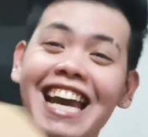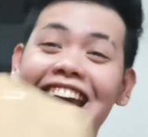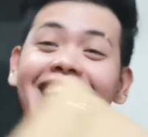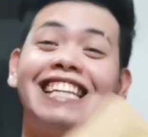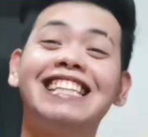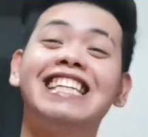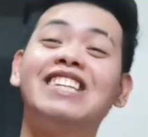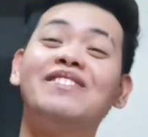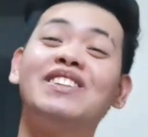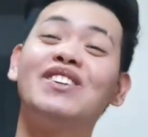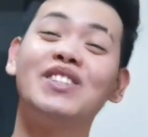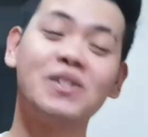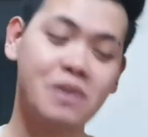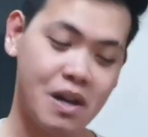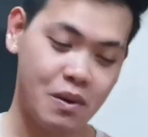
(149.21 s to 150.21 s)
Eh, hindi naman
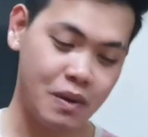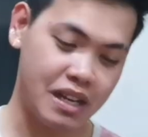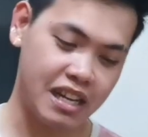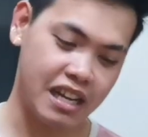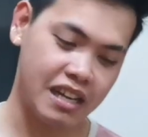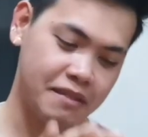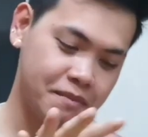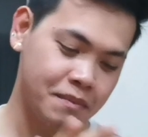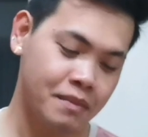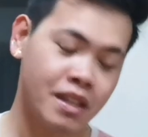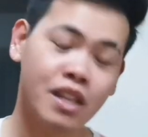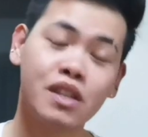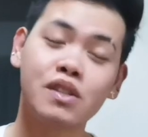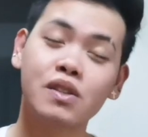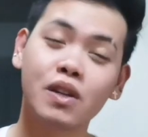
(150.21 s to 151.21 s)
ako nawawala.
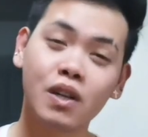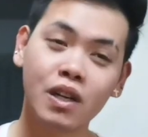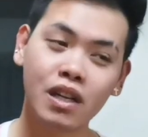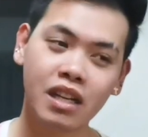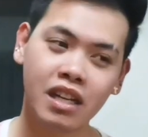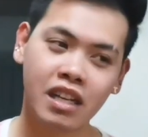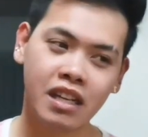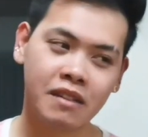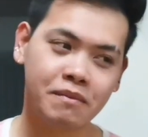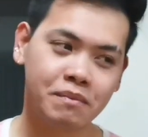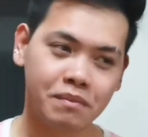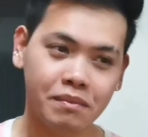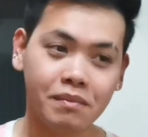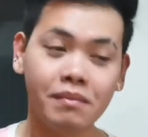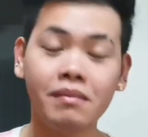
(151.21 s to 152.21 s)
So,
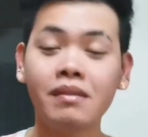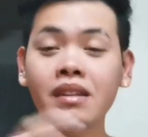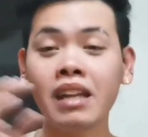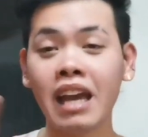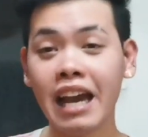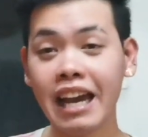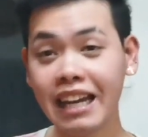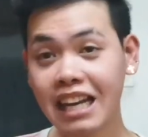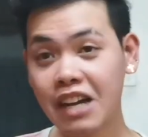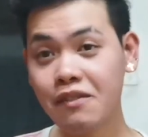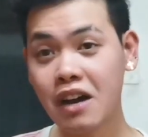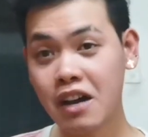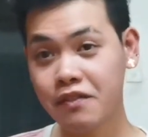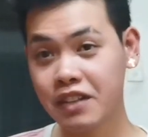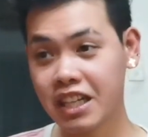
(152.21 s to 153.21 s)
I love
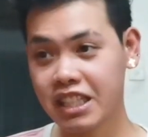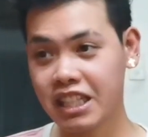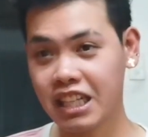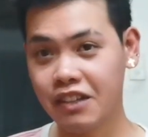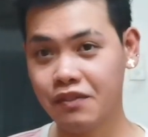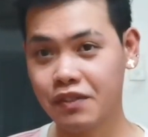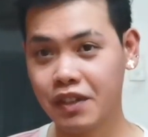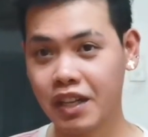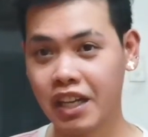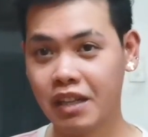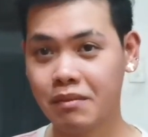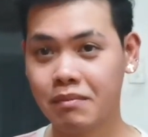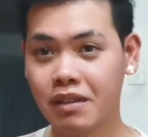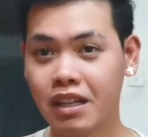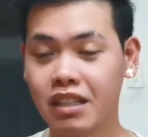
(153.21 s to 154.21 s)
having a delivery
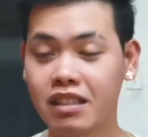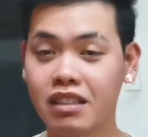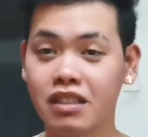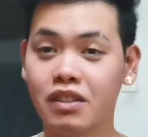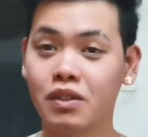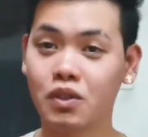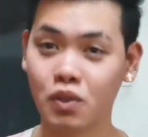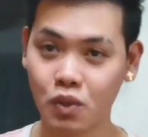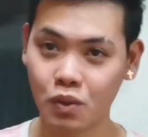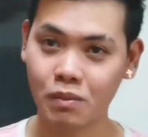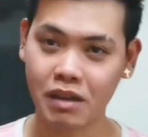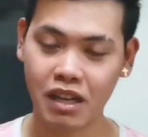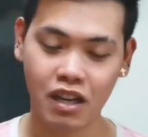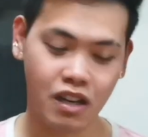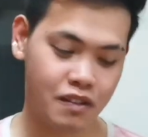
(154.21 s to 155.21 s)
into
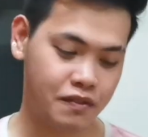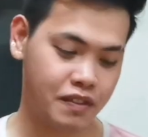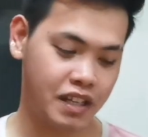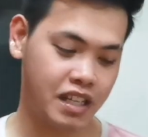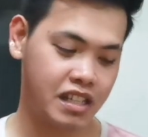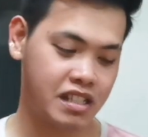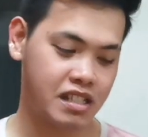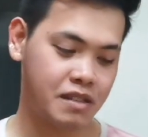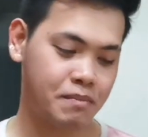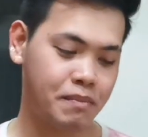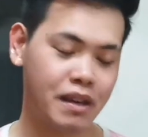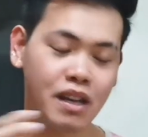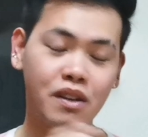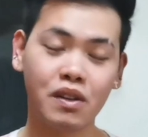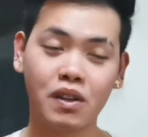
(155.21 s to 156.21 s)
my office.
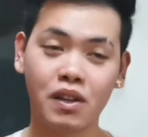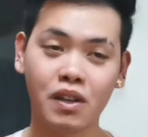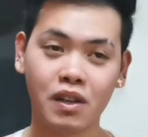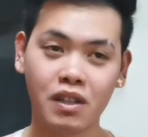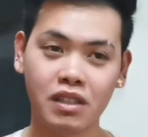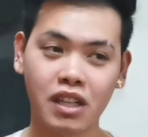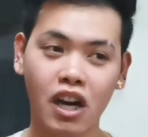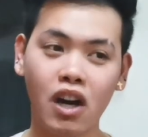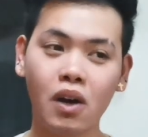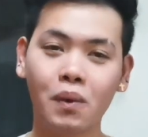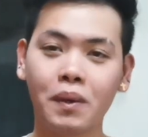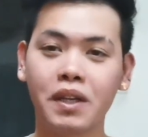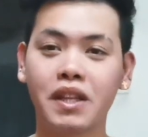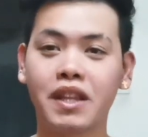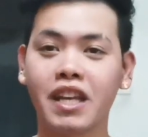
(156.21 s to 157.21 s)
Pero the
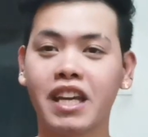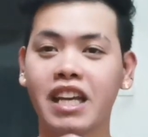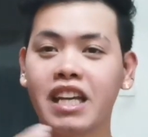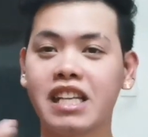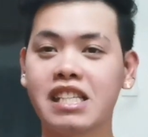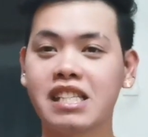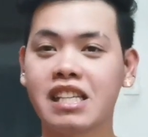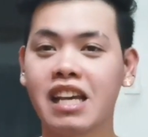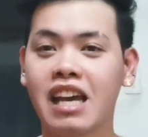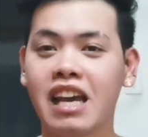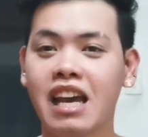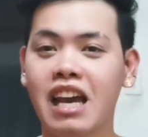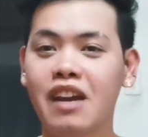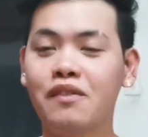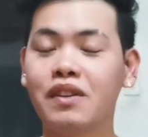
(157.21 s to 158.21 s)
awkward thing is,
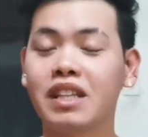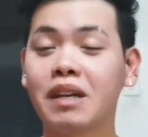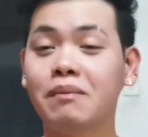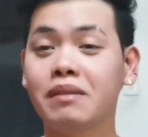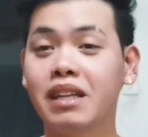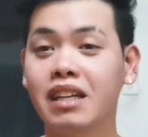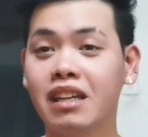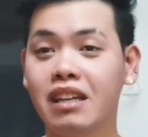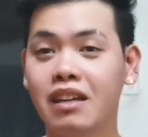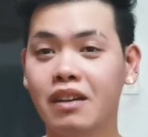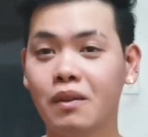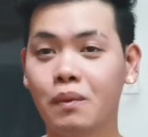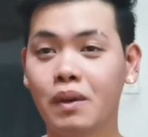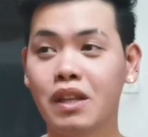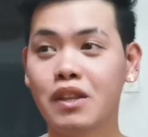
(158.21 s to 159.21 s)
every time
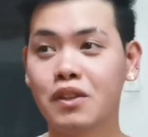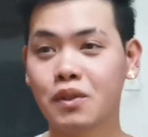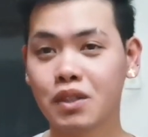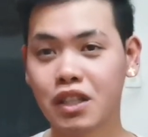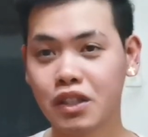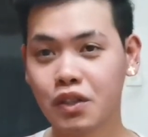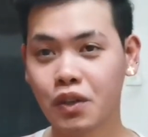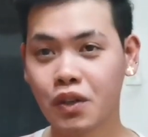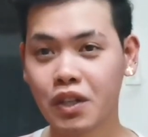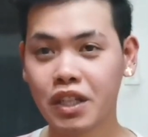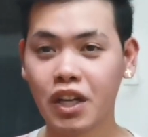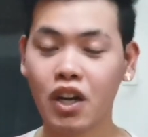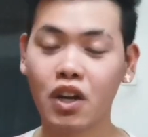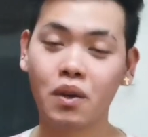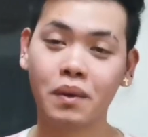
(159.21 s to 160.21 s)
they went through the door,
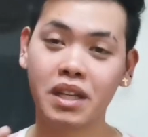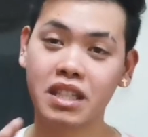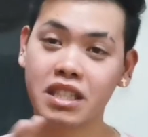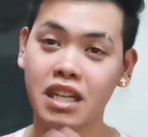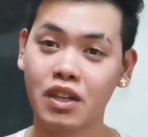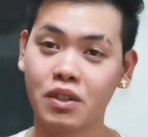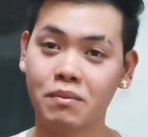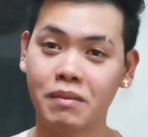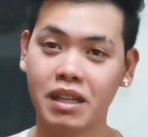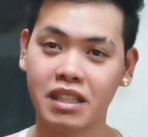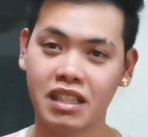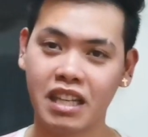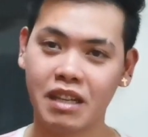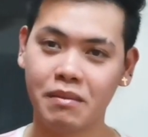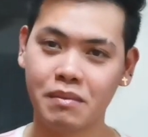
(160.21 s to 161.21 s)
they always shout my
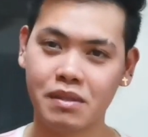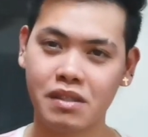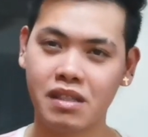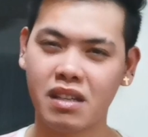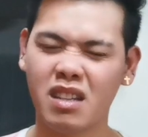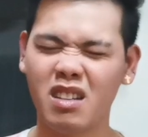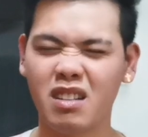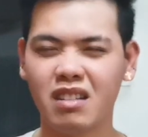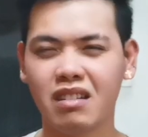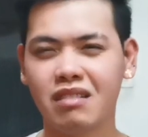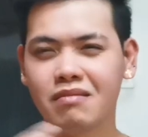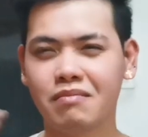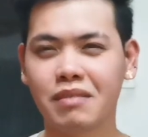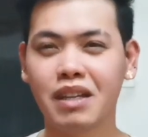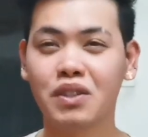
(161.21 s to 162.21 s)
name. So,
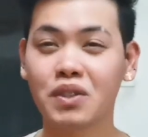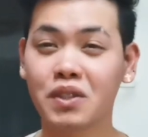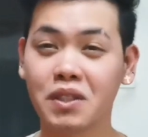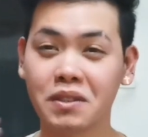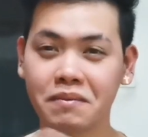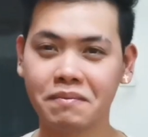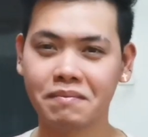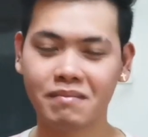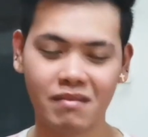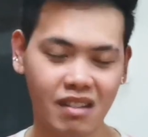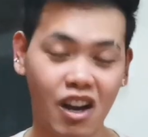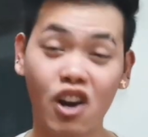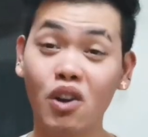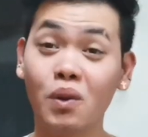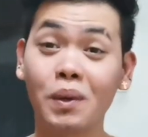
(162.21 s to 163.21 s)
medyo
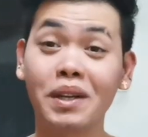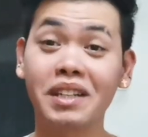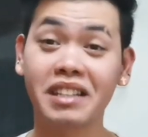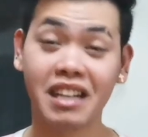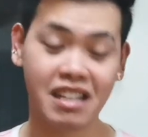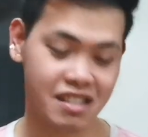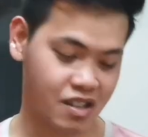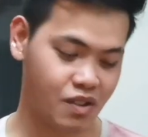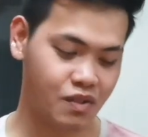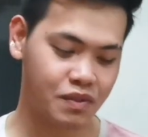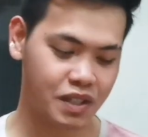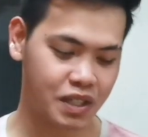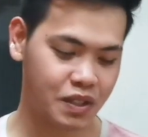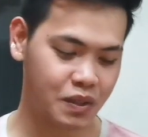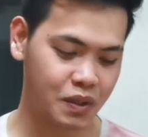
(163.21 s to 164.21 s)
awkwardness
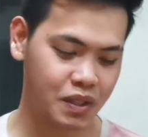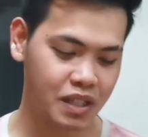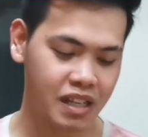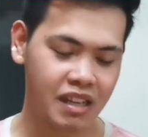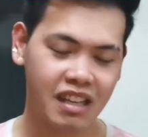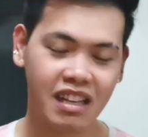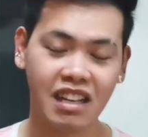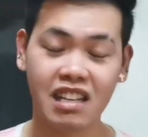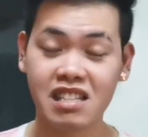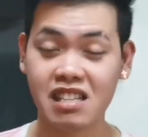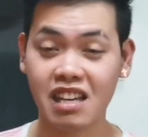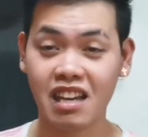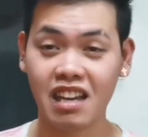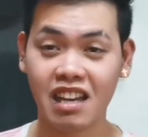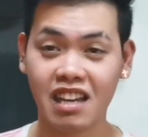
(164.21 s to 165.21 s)
overload.
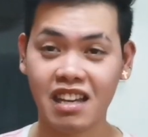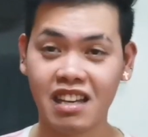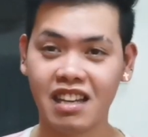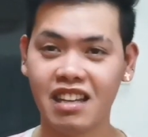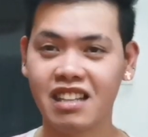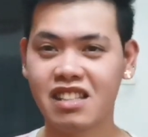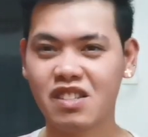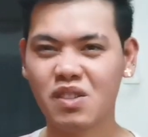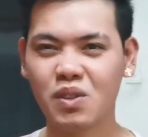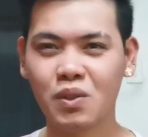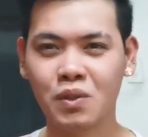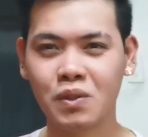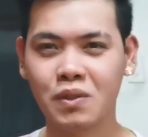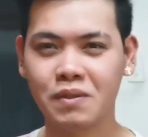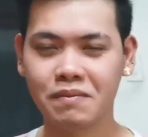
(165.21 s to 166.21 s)
Kasi it's
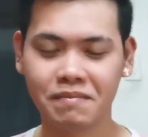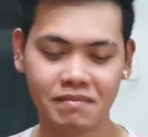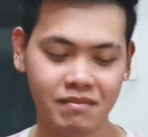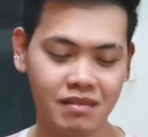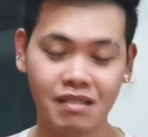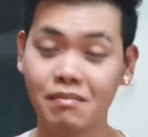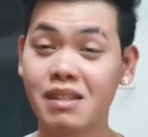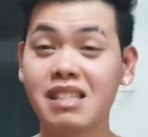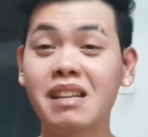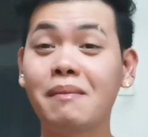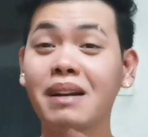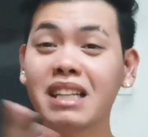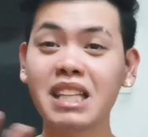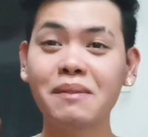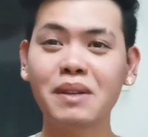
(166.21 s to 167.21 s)
so...
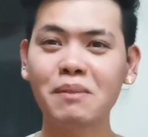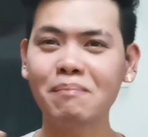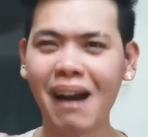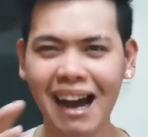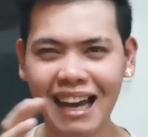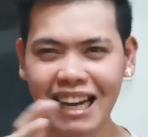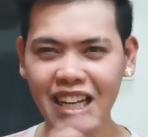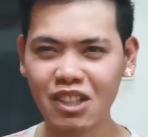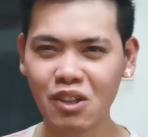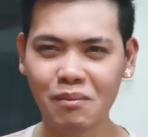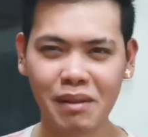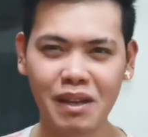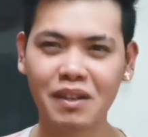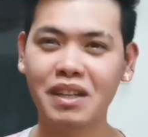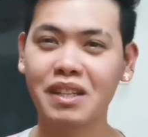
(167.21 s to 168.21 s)
maganda naman yung pangalan ko,
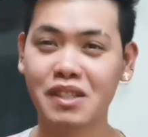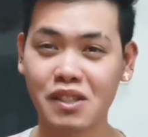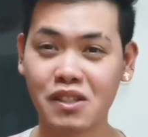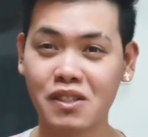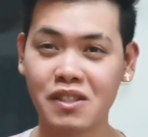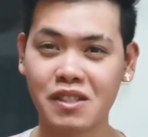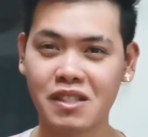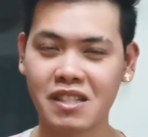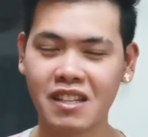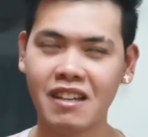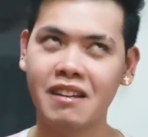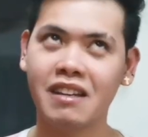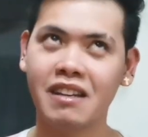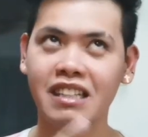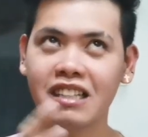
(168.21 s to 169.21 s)
pero it's...
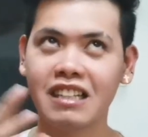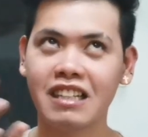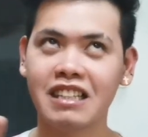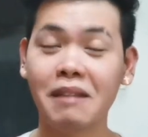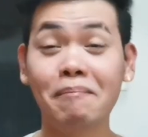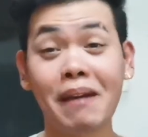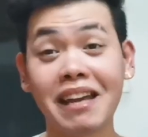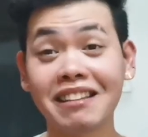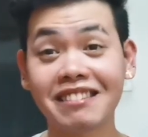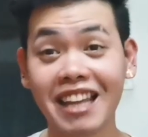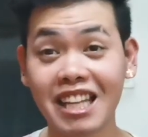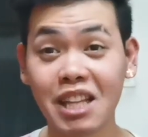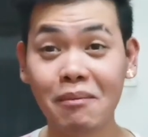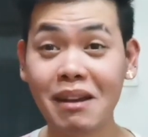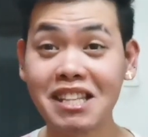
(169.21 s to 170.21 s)
Depende
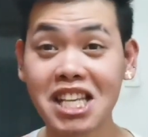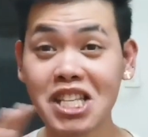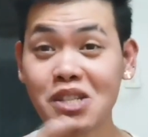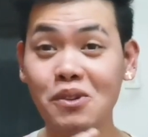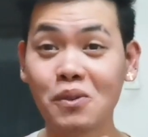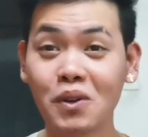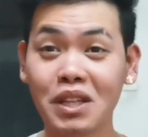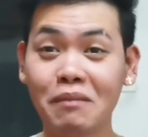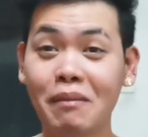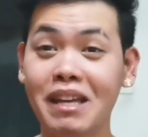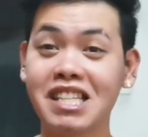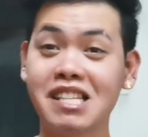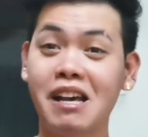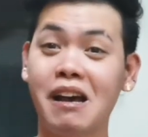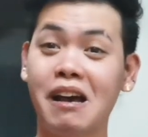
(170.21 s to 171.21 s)
sa school,
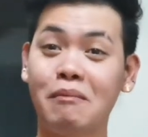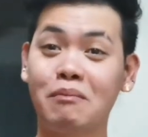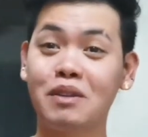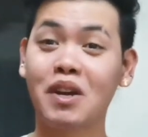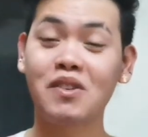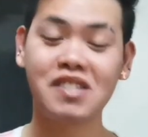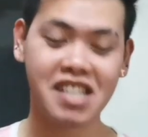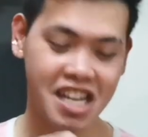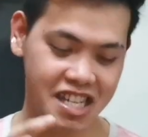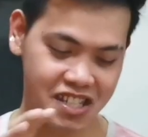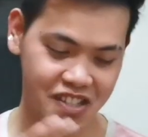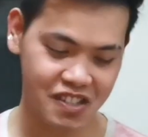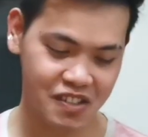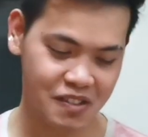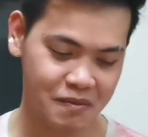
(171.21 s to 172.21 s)
depende sa
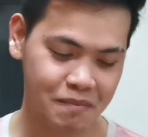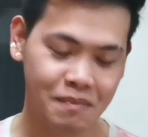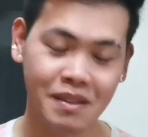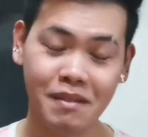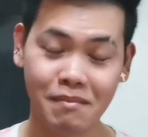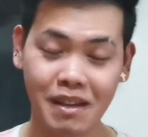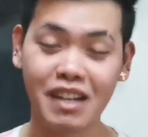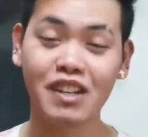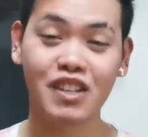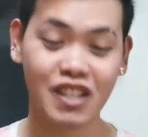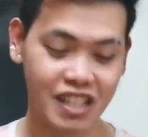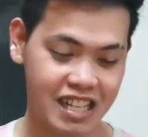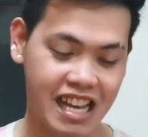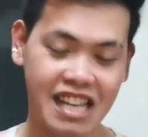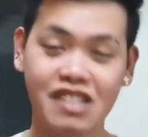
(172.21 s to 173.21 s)
pronunciation nyo. Pero
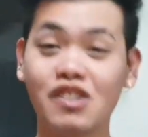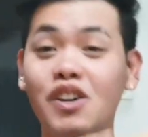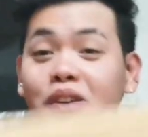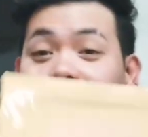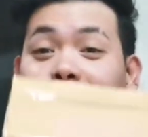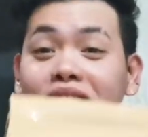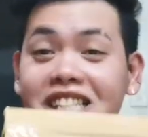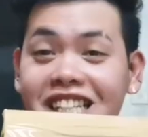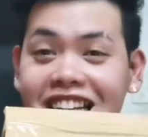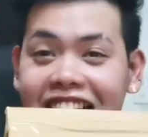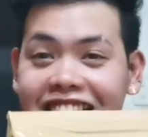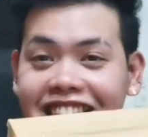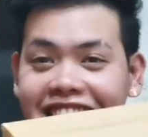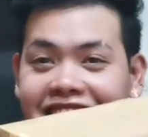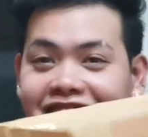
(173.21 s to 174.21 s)
yun na. So, ibuksan
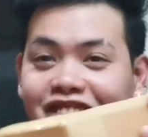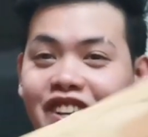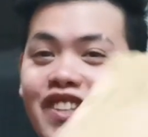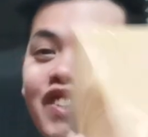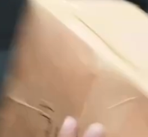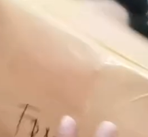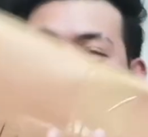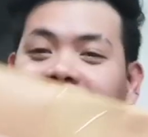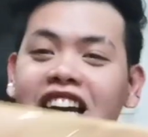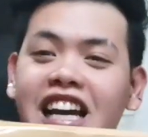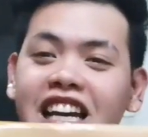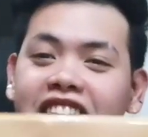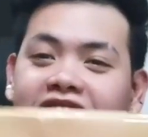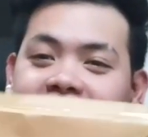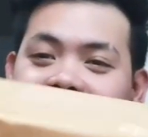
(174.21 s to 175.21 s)
natin. So, ito siya,
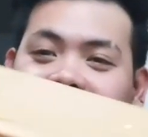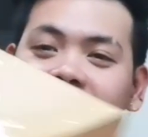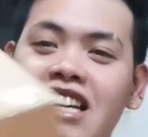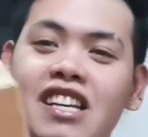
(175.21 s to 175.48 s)
guys.